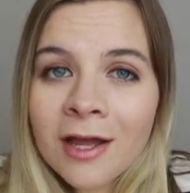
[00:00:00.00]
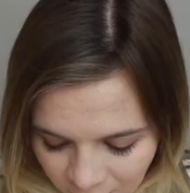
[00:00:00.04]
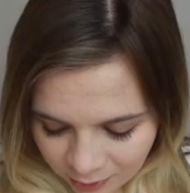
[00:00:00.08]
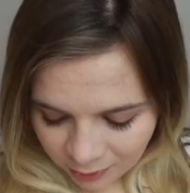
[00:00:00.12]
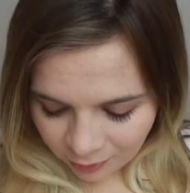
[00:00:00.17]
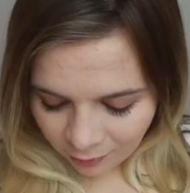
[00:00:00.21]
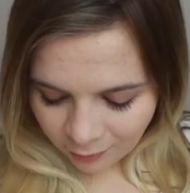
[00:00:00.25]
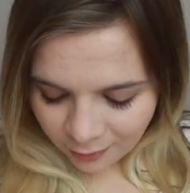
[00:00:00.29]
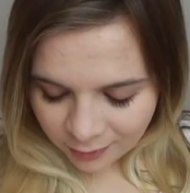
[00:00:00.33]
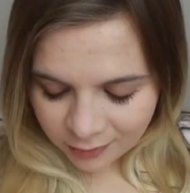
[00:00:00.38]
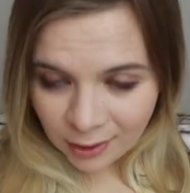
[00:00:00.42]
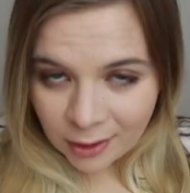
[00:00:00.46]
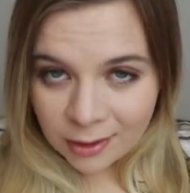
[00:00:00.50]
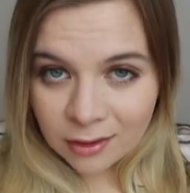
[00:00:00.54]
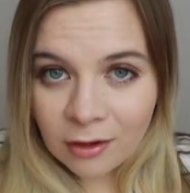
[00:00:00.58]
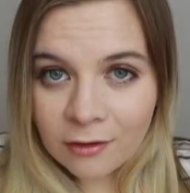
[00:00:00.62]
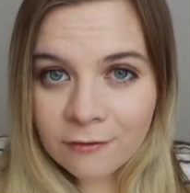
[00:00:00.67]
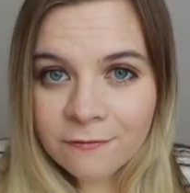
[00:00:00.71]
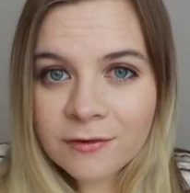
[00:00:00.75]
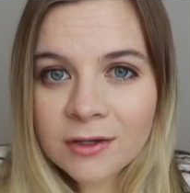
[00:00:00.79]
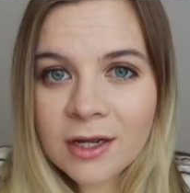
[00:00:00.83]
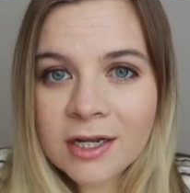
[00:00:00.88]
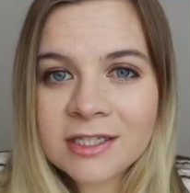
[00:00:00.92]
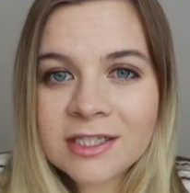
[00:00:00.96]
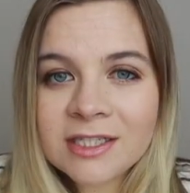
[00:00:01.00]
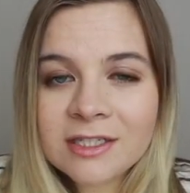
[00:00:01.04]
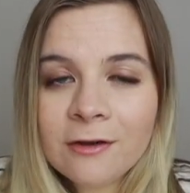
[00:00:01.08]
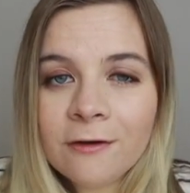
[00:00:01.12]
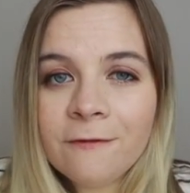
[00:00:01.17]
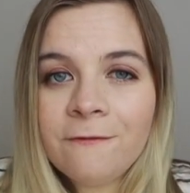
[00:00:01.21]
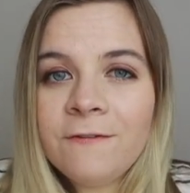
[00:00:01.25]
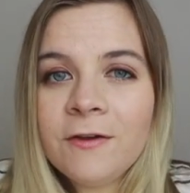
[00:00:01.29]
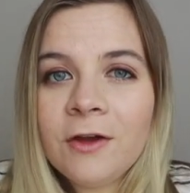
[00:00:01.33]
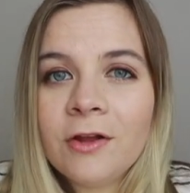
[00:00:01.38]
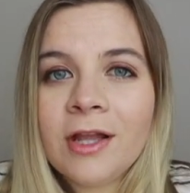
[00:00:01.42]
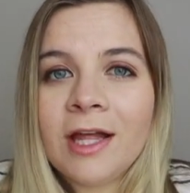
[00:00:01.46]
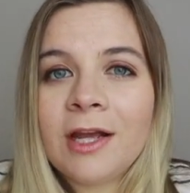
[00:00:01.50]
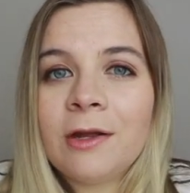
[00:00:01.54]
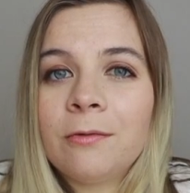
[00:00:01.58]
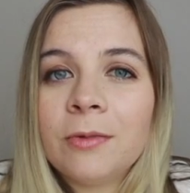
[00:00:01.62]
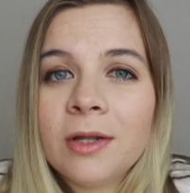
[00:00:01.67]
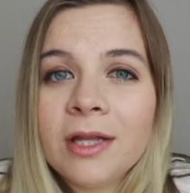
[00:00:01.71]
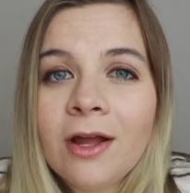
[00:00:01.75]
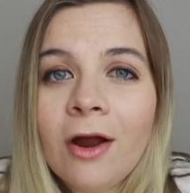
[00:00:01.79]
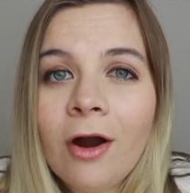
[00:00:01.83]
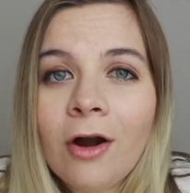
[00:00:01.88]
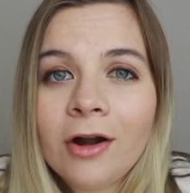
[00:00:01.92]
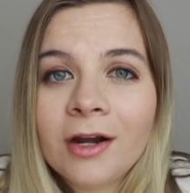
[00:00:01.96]
As long as I still feel like
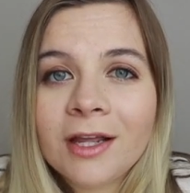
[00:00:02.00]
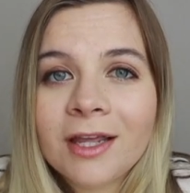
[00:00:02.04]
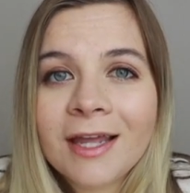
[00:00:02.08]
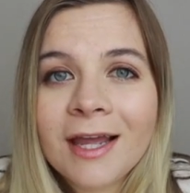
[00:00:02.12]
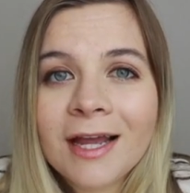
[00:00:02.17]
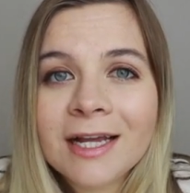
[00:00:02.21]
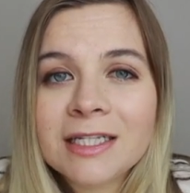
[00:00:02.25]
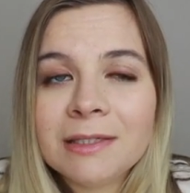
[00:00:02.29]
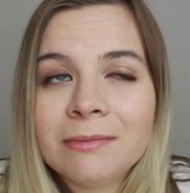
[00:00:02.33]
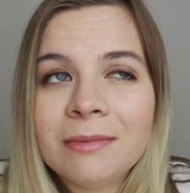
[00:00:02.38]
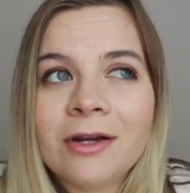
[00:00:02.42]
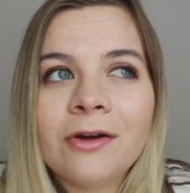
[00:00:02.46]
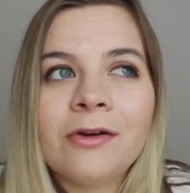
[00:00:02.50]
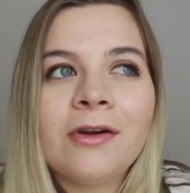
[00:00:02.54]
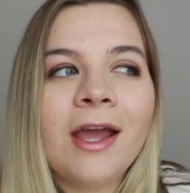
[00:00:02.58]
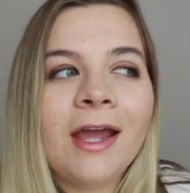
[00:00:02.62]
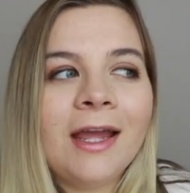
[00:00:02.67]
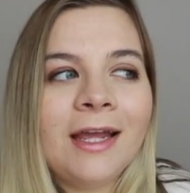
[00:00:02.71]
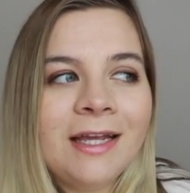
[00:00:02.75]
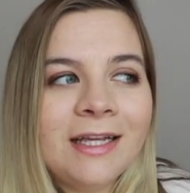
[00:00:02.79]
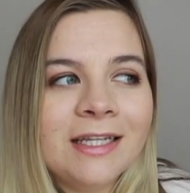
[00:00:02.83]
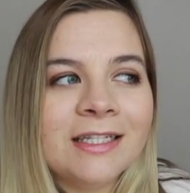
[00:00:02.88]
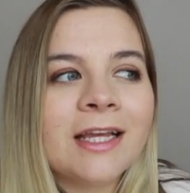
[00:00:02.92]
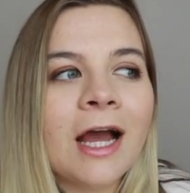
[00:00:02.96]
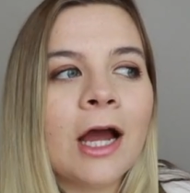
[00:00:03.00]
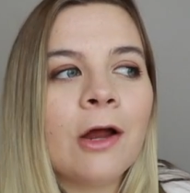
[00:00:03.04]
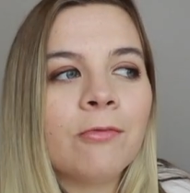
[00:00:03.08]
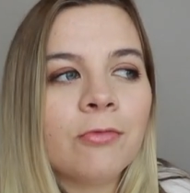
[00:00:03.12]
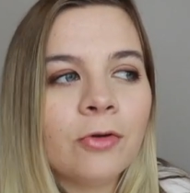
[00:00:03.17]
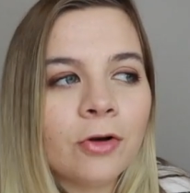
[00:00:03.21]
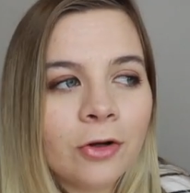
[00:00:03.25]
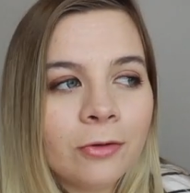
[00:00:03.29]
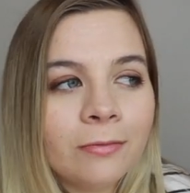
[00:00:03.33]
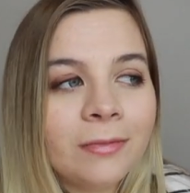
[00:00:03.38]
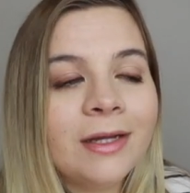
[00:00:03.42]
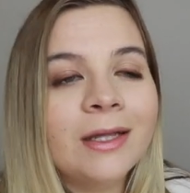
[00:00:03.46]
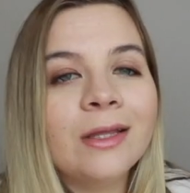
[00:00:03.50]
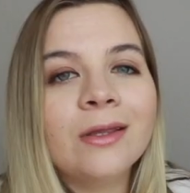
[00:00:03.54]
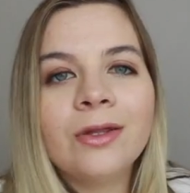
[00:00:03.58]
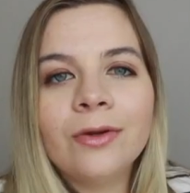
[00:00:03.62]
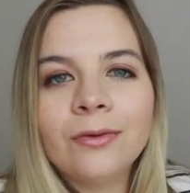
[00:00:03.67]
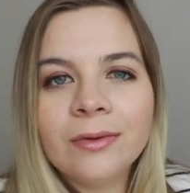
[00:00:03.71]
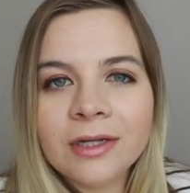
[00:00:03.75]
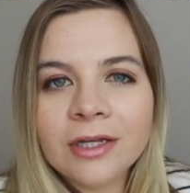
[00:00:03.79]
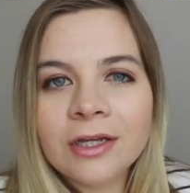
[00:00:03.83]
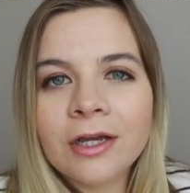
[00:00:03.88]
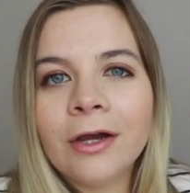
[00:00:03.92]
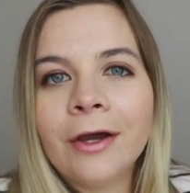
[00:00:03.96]
really hard kicks, I'm like, okay, he's got room, he's
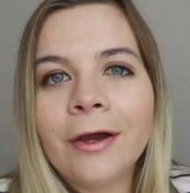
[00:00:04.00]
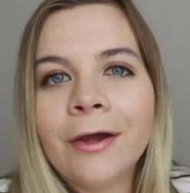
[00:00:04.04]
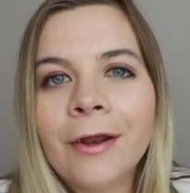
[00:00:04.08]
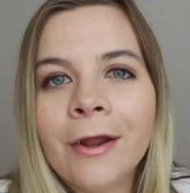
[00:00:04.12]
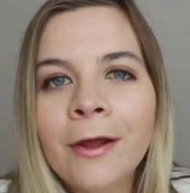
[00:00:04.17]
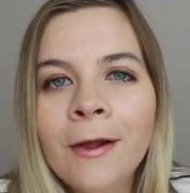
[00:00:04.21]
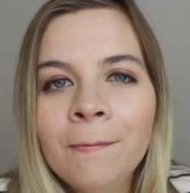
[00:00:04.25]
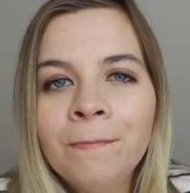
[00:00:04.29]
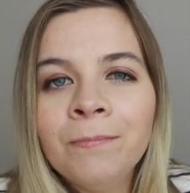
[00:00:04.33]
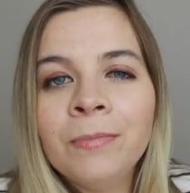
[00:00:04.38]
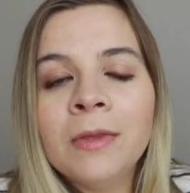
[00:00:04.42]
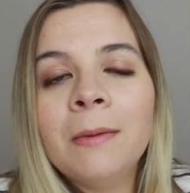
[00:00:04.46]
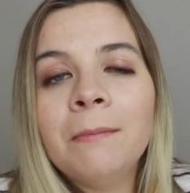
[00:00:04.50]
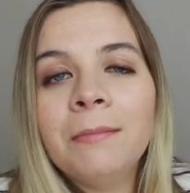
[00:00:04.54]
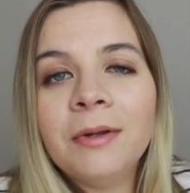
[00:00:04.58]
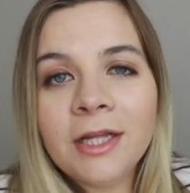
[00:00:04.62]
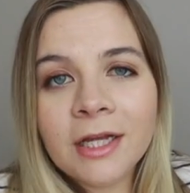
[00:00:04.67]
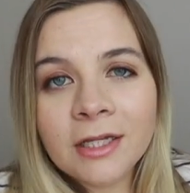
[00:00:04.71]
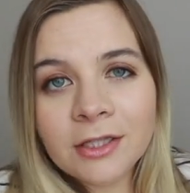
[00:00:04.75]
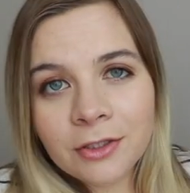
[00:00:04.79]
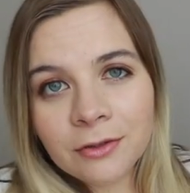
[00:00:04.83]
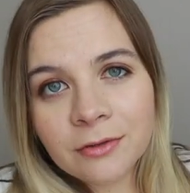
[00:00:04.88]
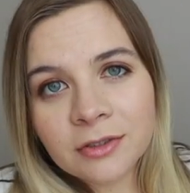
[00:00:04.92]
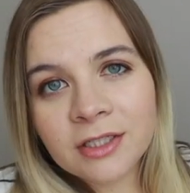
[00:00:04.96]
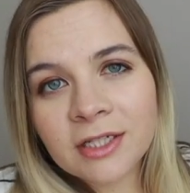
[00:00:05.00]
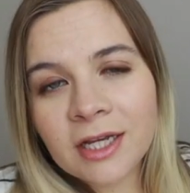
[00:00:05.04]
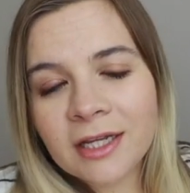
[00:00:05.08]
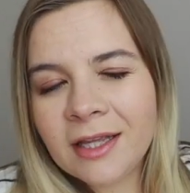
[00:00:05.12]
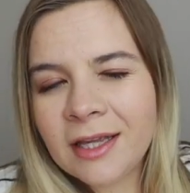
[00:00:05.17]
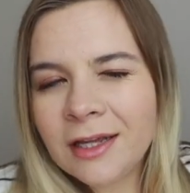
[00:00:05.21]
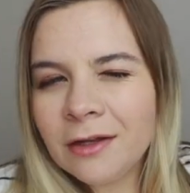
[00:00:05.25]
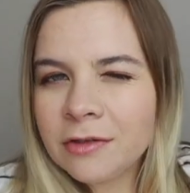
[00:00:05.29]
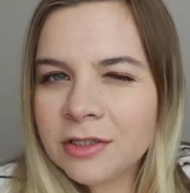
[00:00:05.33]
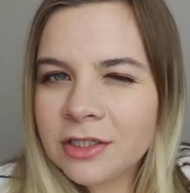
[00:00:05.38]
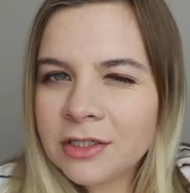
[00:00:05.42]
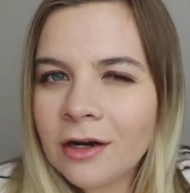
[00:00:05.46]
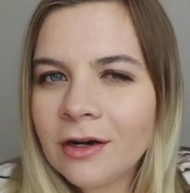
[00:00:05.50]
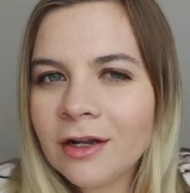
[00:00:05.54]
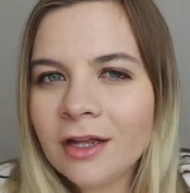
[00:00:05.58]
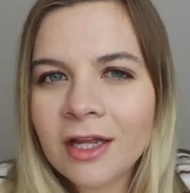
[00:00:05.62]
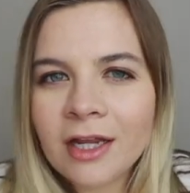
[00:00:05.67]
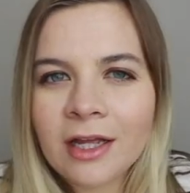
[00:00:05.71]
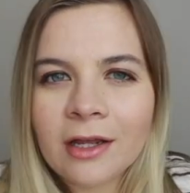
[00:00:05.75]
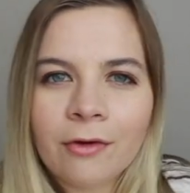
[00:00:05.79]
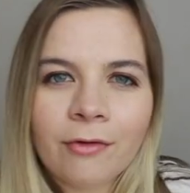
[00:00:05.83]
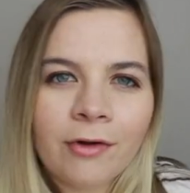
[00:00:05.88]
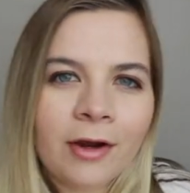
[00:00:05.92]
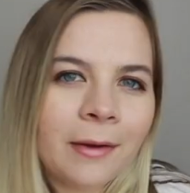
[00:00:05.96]
doing good. But they do say that he'll start
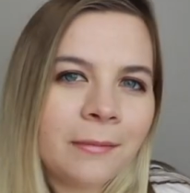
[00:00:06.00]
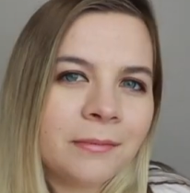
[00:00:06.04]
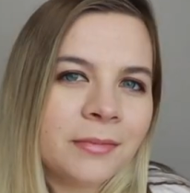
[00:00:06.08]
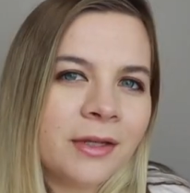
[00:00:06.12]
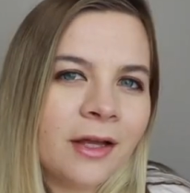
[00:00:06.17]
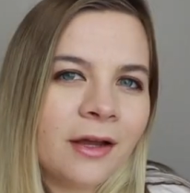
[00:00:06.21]
getting cramped